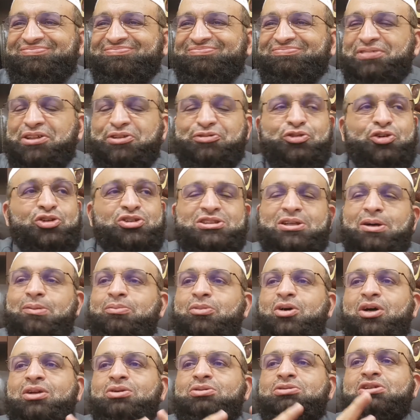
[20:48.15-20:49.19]
But for
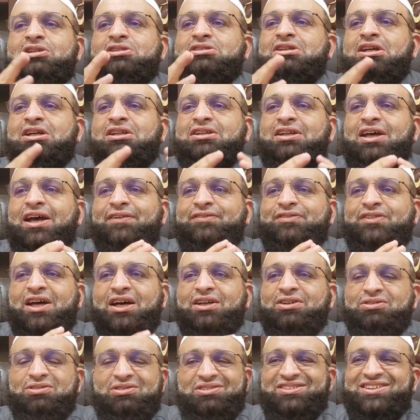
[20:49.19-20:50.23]
someone who does not have
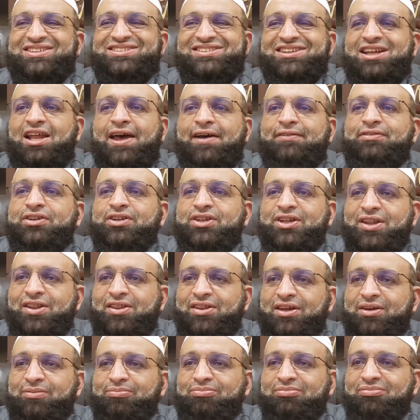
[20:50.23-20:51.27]
that or does not have it in
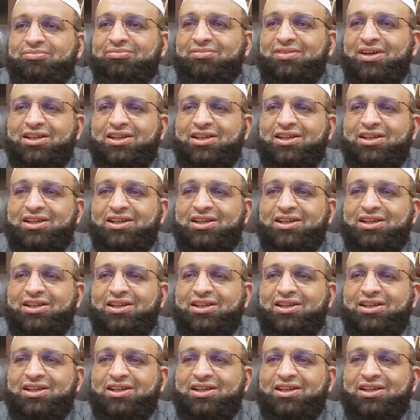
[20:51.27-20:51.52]
them,